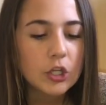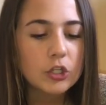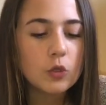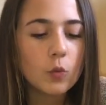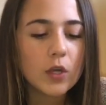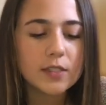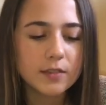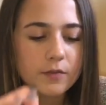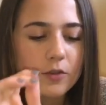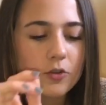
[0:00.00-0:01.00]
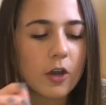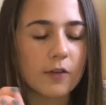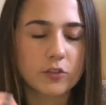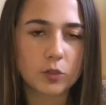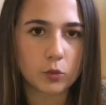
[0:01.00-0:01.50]
You want to feel
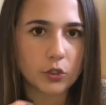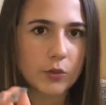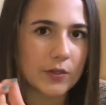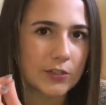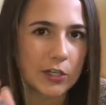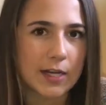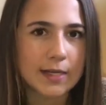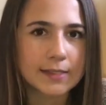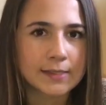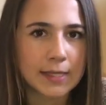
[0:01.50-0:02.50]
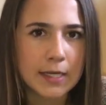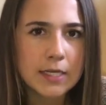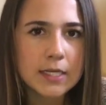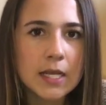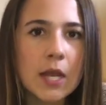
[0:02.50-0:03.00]
comfortable to a certain
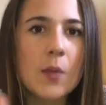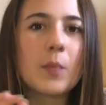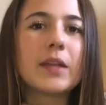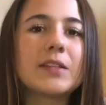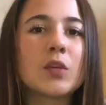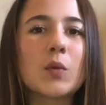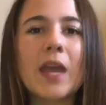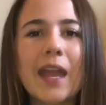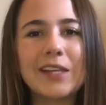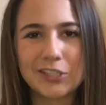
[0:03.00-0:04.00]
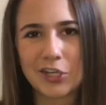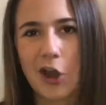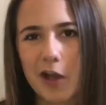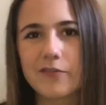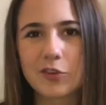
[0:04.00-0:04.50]
extent, but it's okay to
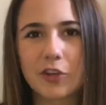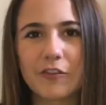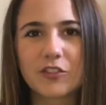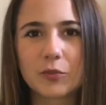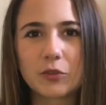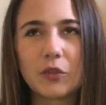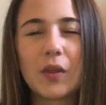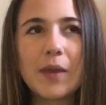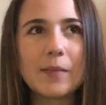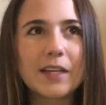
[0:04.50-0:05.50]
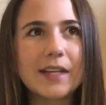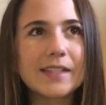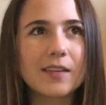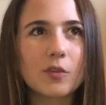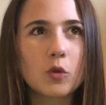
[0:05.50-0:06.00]
not feel comfortable.
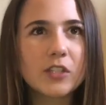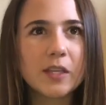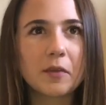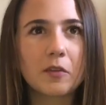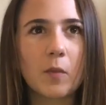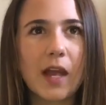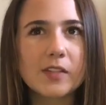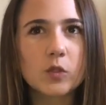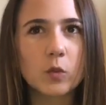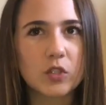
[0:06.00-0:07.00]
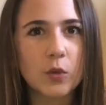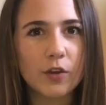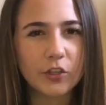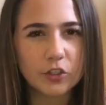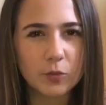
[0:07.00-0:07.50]
Because of course, coming from high school with
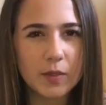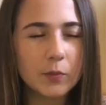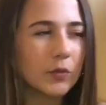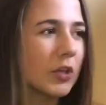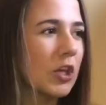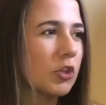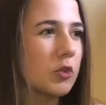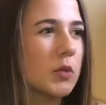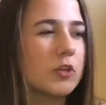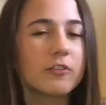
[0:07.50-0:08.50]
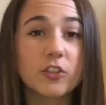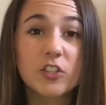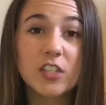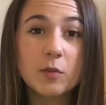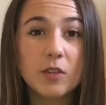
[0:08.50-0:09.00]
1,200 people to a
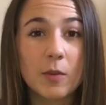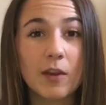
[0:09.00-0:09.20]
university with